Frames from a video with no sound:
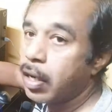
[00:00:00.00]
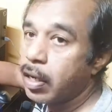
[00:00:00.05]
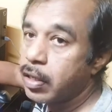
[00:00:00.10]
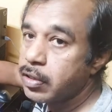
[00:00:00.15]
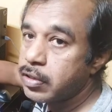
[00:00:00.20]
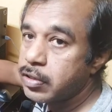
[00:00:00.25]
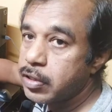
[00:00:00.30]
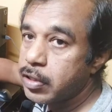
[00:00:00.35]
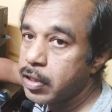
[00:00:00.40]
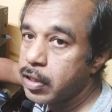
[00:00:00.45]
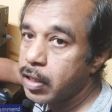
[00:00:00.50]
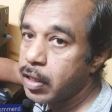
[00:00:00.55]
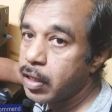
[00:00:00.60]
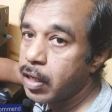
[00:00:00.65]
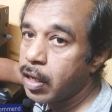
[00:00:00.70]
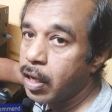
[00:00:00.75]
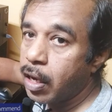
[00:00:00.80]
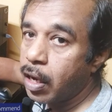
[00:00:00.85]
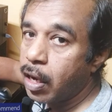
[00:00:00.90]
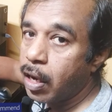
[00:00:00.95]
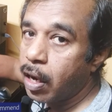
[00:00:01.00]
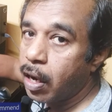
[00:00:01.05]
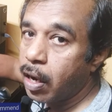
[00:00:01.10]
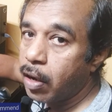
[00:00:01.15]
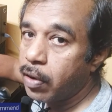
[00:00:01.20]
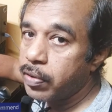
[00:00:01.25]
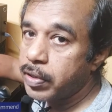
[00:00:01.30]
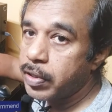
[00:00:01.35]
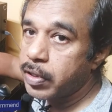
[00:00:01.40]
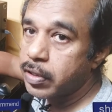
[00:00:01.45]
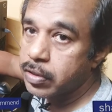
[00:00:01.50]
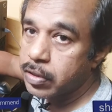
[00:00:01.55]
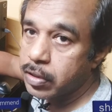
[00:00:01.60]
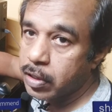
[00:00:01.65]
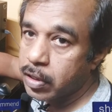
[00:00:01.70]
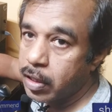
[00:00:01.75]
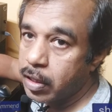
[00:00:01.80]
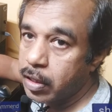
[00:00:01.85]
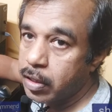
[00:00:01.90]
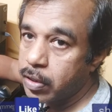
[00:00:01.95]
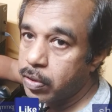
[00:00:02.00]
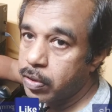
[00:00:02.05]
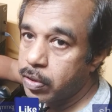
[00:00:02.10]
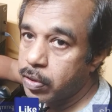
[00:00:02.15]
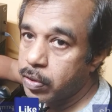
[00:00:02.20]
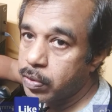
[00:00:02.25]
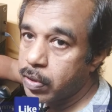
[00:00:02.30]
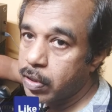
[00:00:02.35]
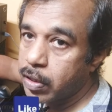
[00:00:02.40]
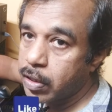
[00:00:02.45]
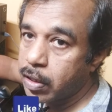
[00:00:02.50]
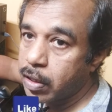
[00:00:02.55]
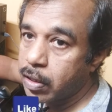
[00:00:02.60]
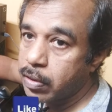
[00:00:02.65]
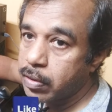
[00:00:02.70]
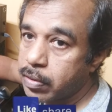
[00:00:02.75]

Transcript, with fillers: and see how it is really going to work now.